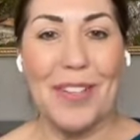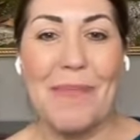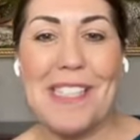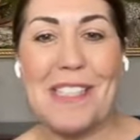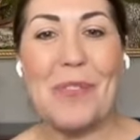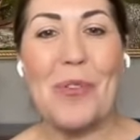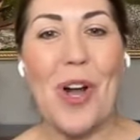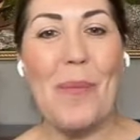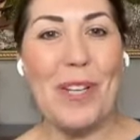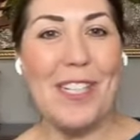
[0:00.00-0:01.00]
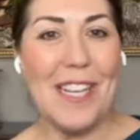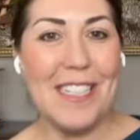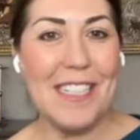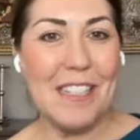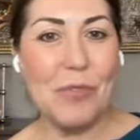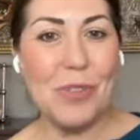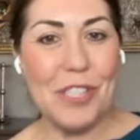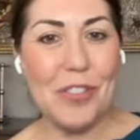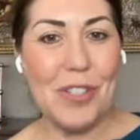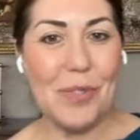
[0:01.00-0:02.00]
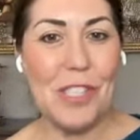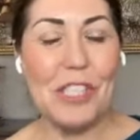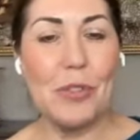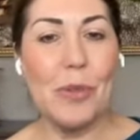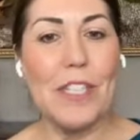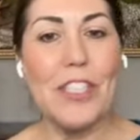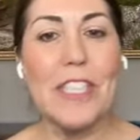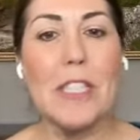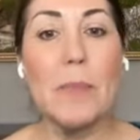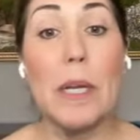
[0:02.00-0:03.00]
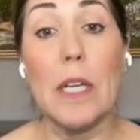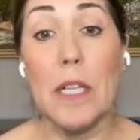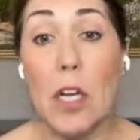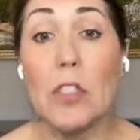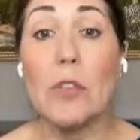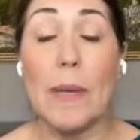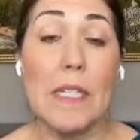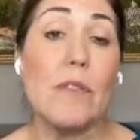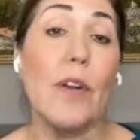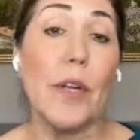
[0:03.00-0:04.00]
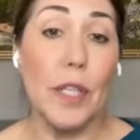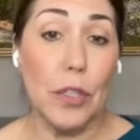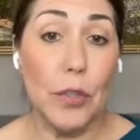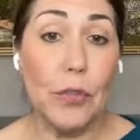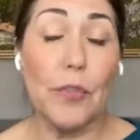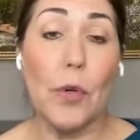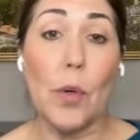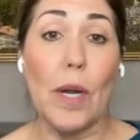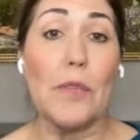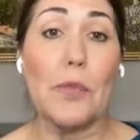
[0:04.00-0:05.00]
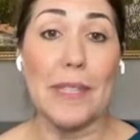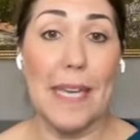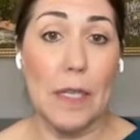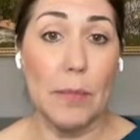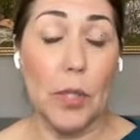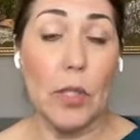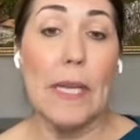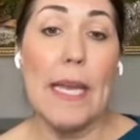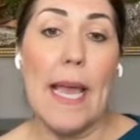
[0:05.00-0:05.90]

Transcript: It makes us cool, calm, and collected in really stressful situations, but it can also make us very aloof or unrelatable.